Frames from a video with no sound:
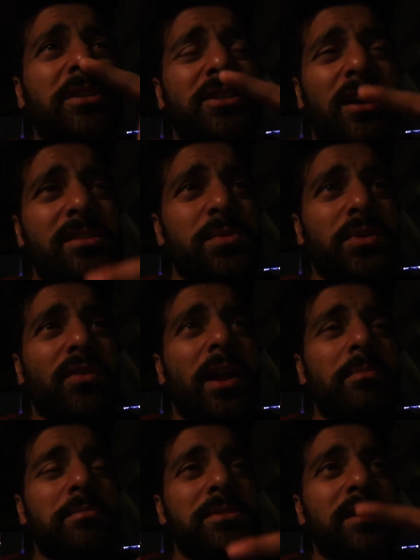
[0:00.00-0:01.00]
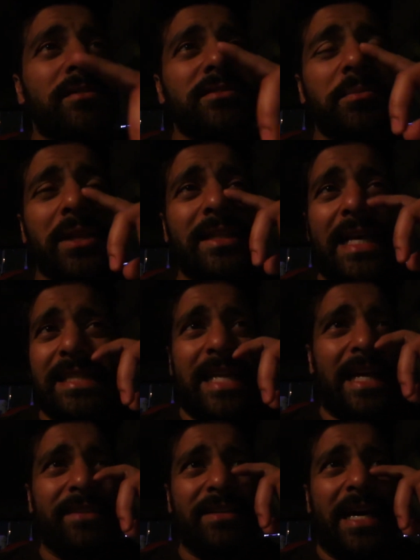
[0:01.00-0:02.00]
McDonald's would crap themselves. They'd be like, that's
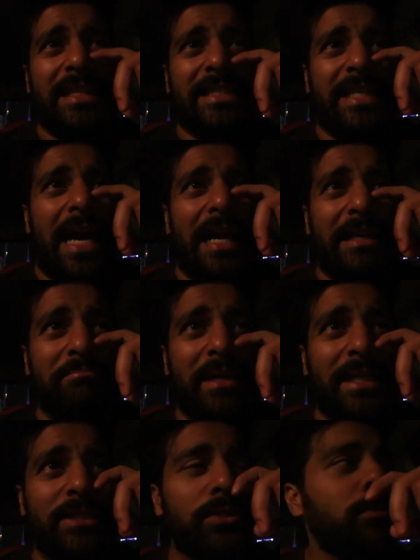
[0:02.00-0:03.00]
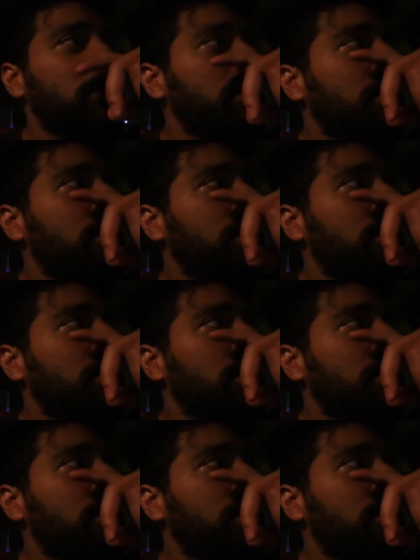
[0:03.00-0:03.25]
not even on the dollar menu.